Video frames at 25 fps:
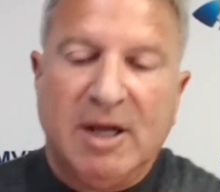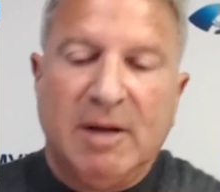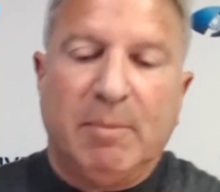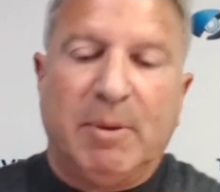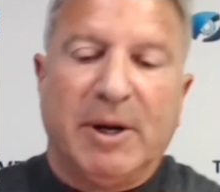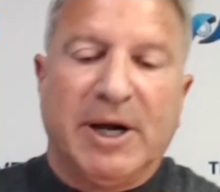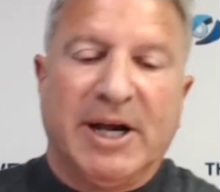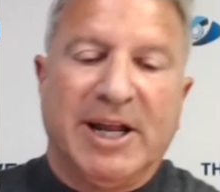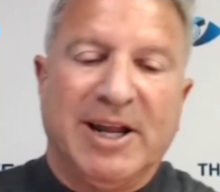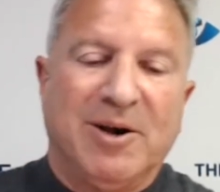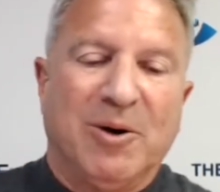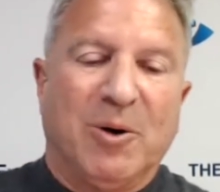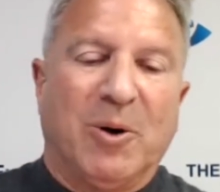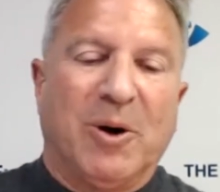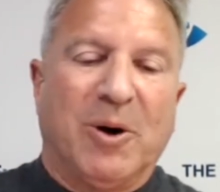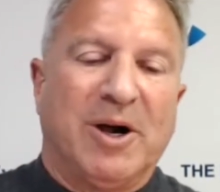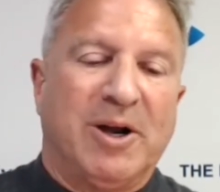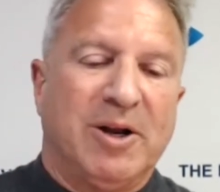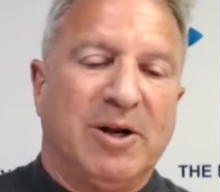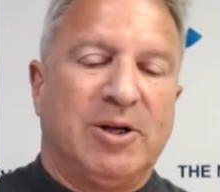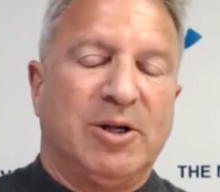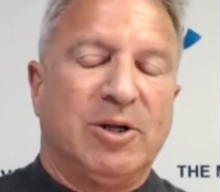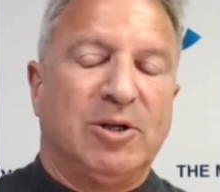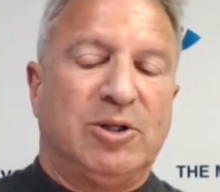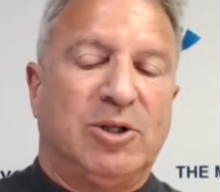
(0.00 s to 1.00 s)
But in
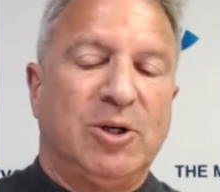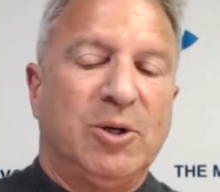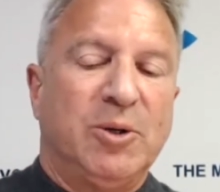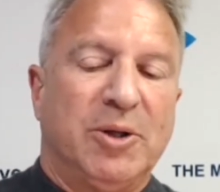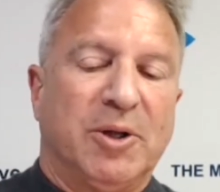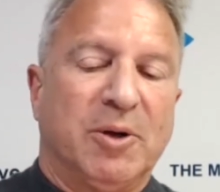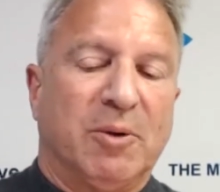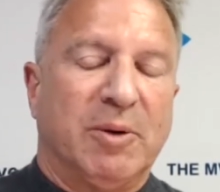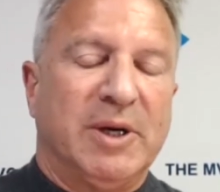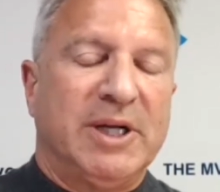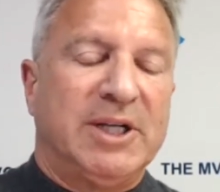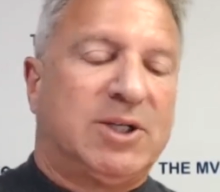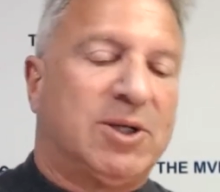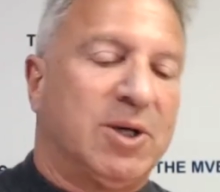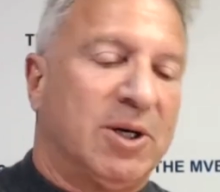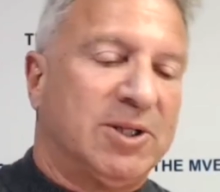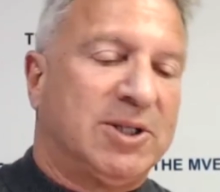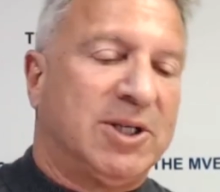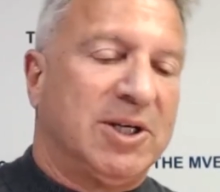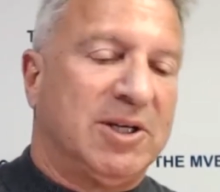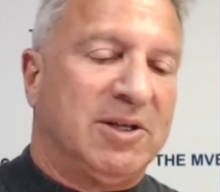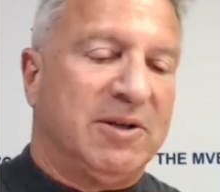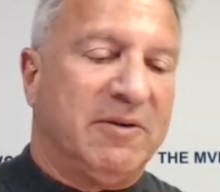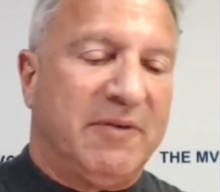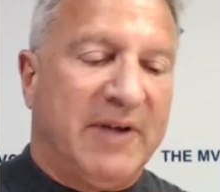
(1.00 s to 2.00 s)
order to do the research
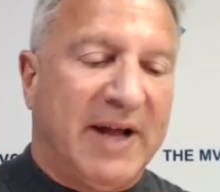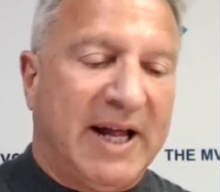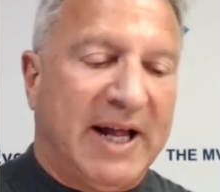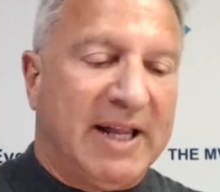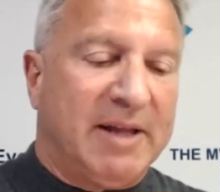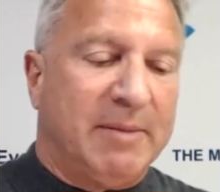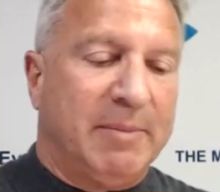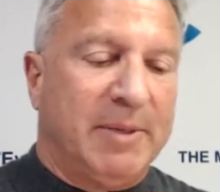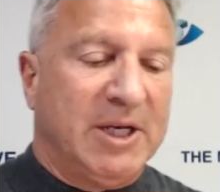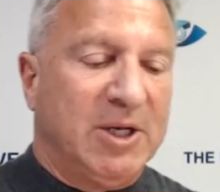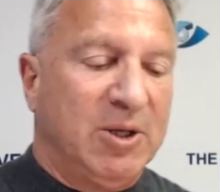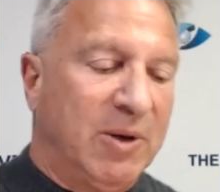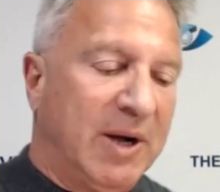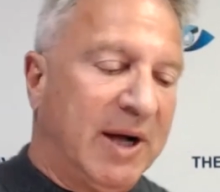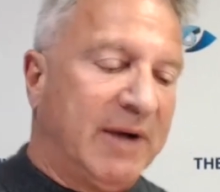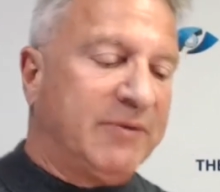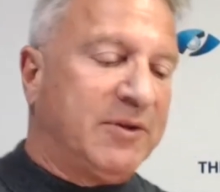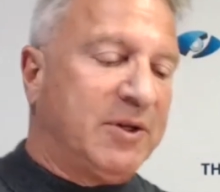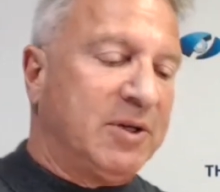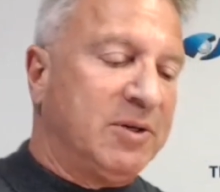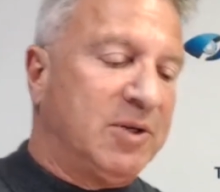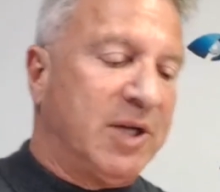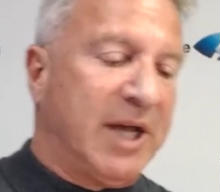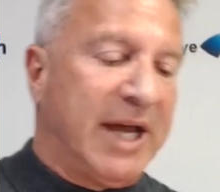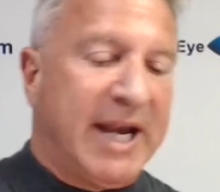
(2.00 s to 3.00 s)
and development, you have
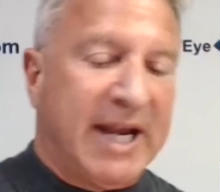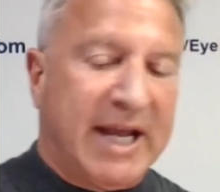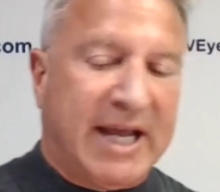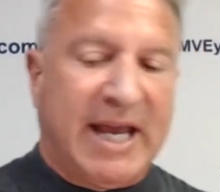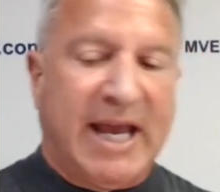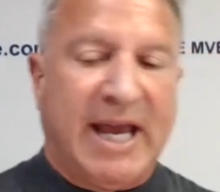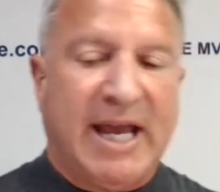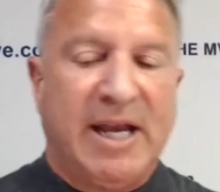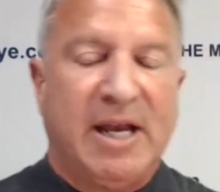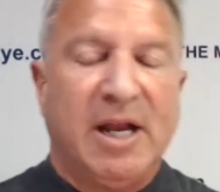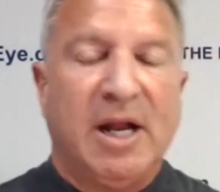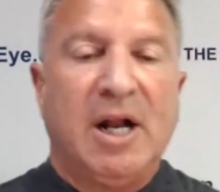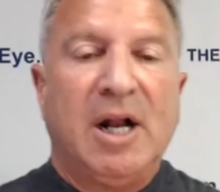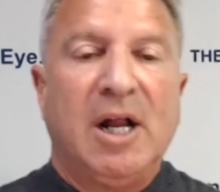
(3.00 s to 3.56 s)
to dedicate